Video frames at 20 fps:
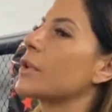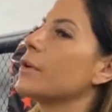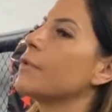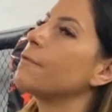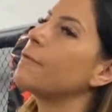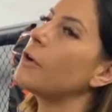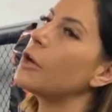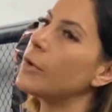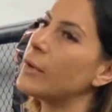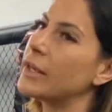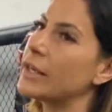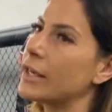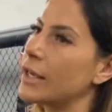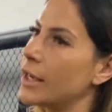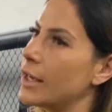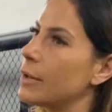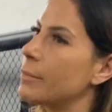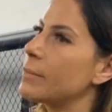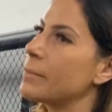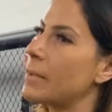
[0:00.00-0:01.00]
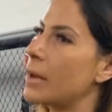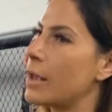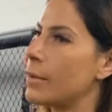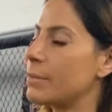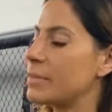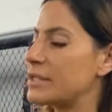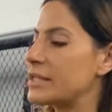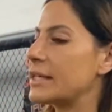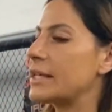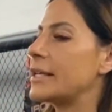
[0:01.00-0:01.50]
following him in
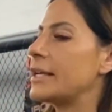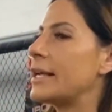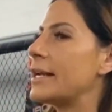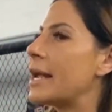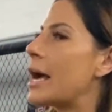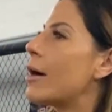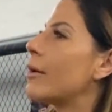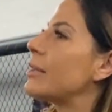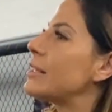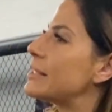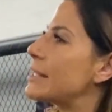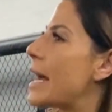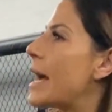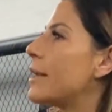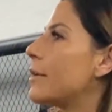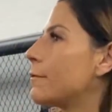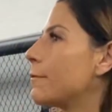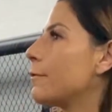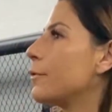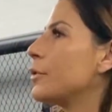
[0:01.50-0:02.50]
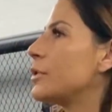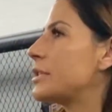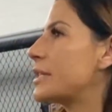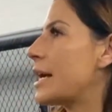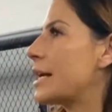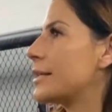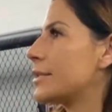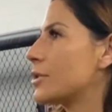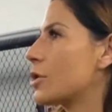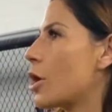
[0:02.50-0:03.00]
particular and how he's added fruit
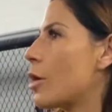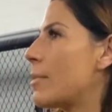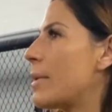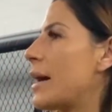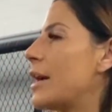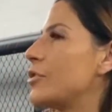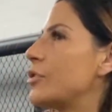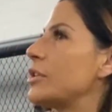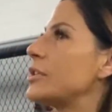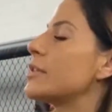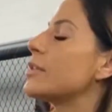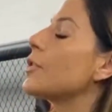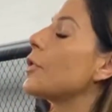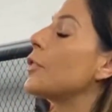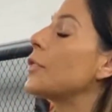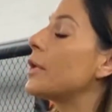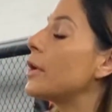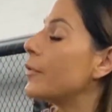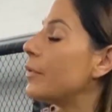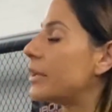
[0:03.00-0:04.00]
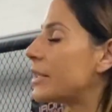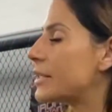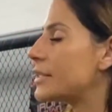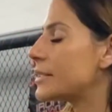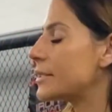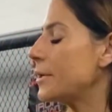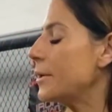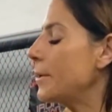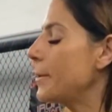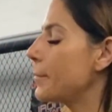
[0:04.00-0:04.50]
as carbohydrate. So the theory is
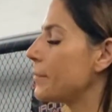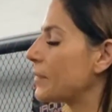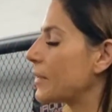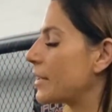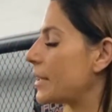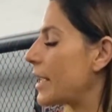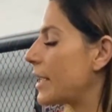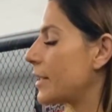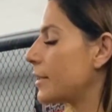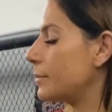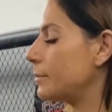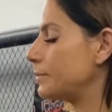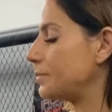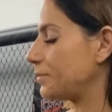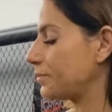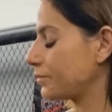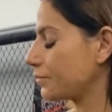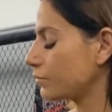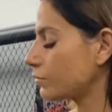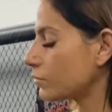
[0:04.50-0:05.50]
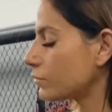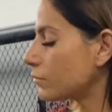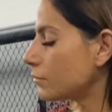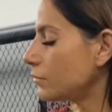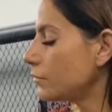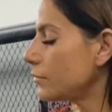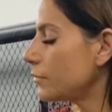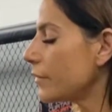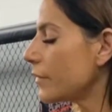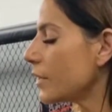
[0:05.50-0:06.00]
that
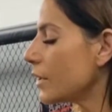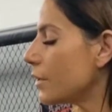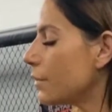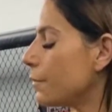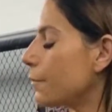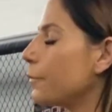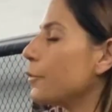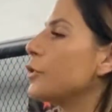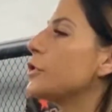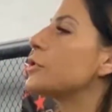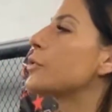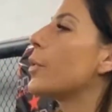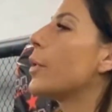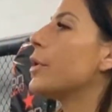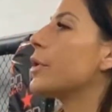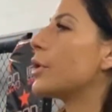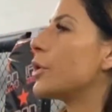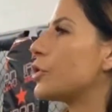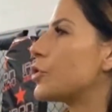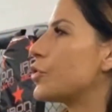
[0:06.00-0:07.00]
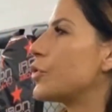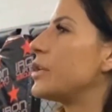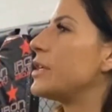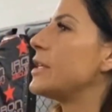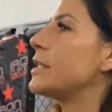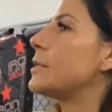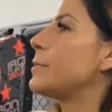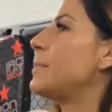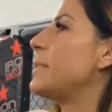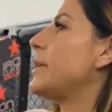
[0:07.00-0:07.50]
fruit growing on
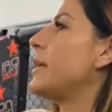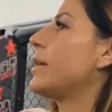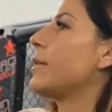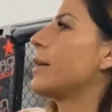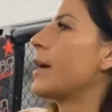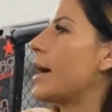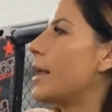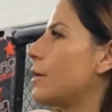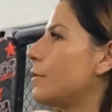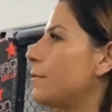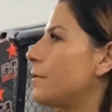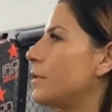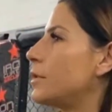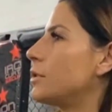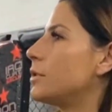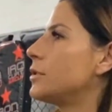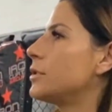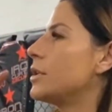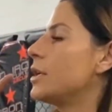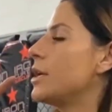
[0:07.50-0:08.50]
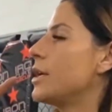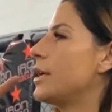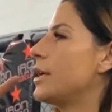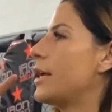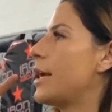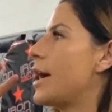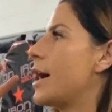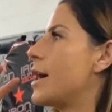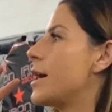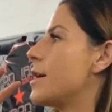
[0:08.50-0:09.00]
trees, being colorful,
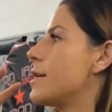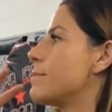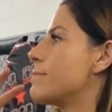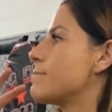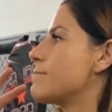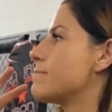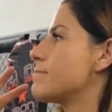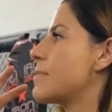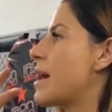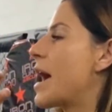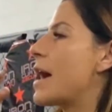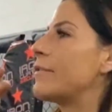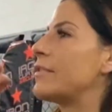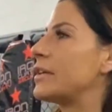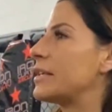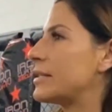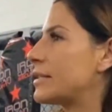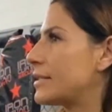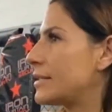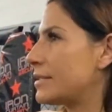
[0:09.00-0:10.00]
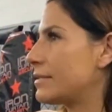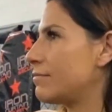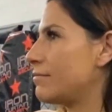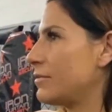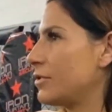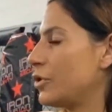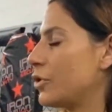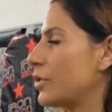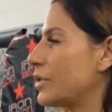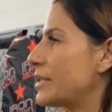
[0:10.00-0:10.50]
um, having,
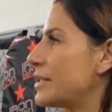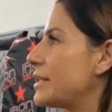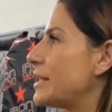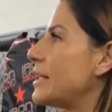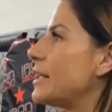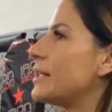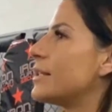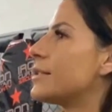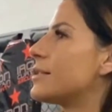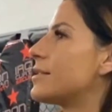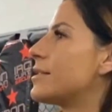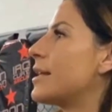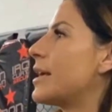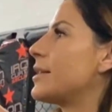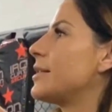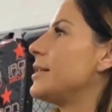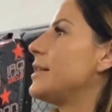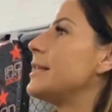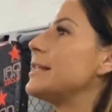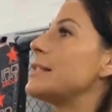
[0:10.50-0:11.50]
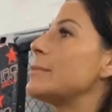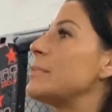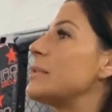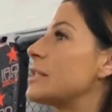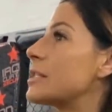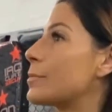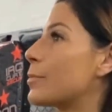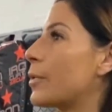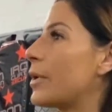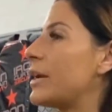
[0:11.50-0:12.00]
you know, seeds that need to be
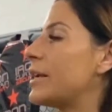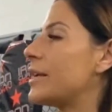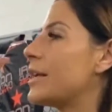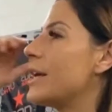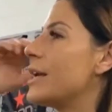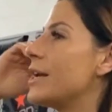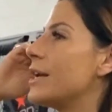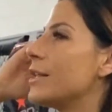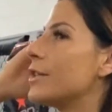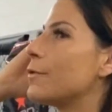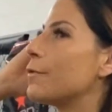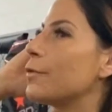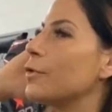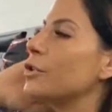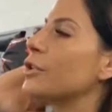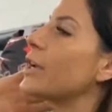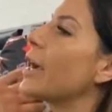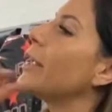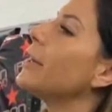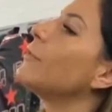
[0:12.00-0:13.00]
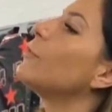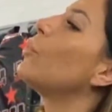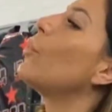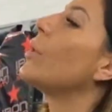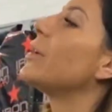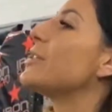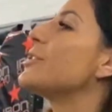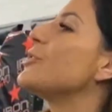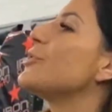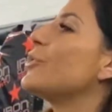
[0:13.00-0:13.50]
spread, the fruit kind of
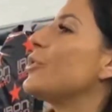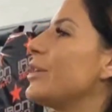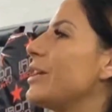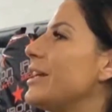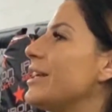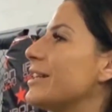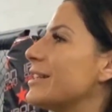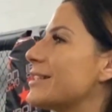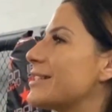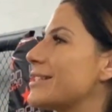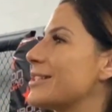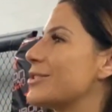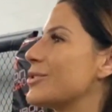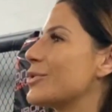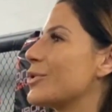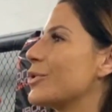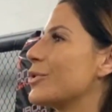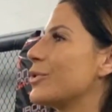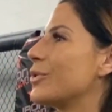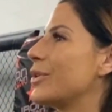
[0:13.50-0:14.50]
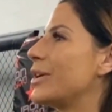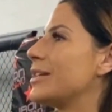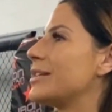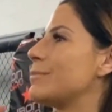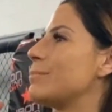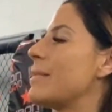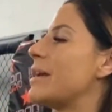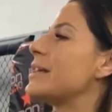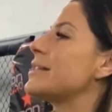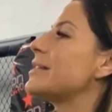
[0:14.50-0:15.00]
wants you to eat it. So mm. it
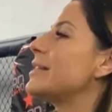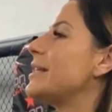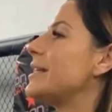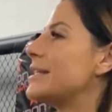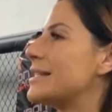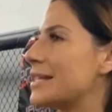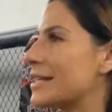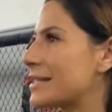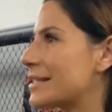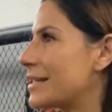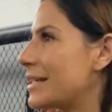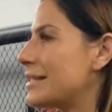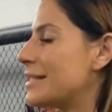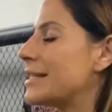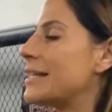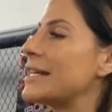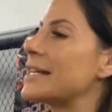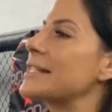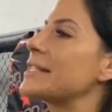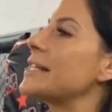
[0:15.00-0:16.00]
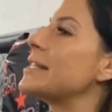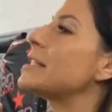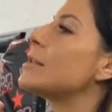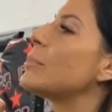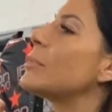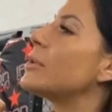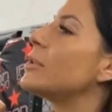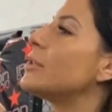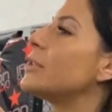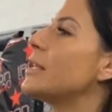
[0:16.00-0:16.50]
makes it easy, easily
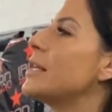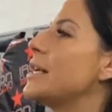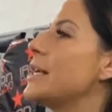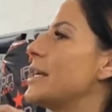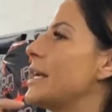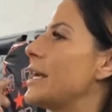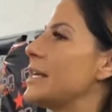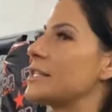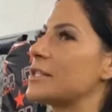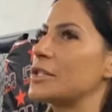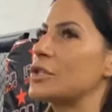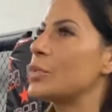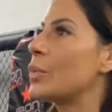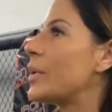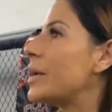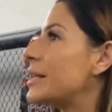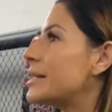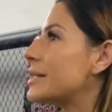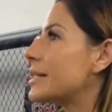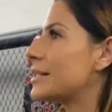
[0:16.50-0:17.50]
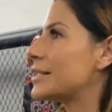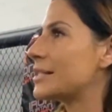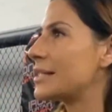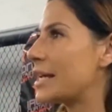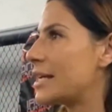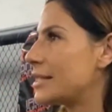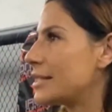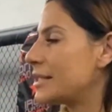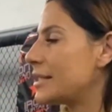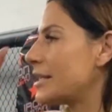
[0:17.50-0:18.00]
accessible. It's sweet, it's
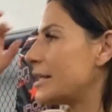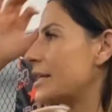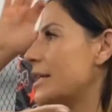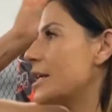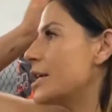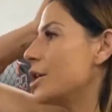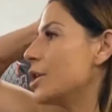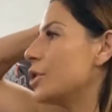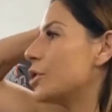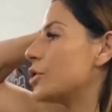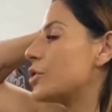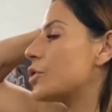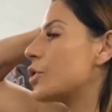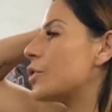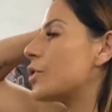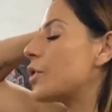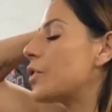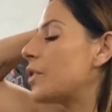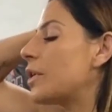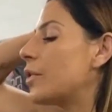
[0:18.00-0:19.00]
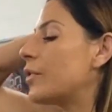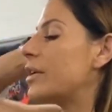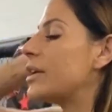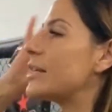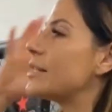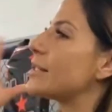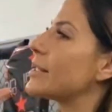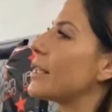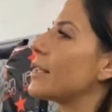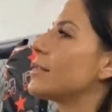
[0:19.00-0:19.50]
tasty. So the theory
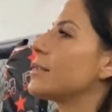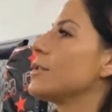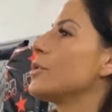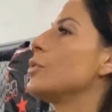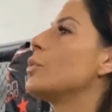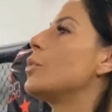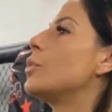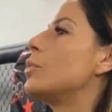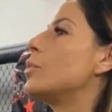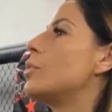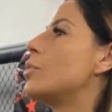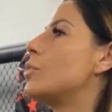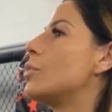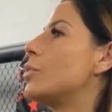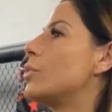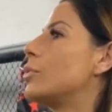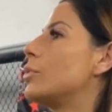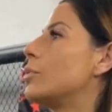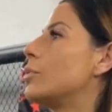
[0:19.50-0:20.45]
is that your